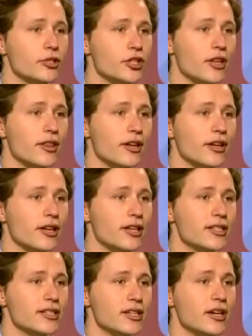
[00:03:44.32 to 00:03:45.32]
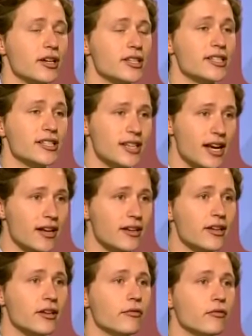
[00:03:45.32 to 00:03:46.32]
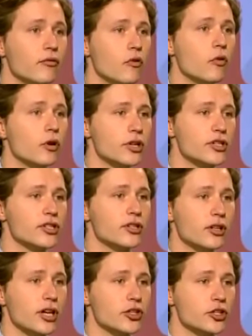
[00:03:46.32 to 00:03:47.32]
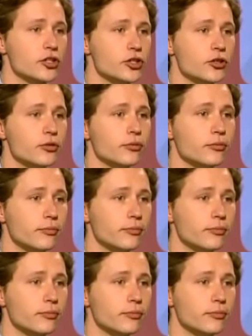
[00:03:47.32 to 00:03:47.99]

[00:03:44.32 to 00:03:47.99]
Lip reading: which I think is a stand-in for his collection too.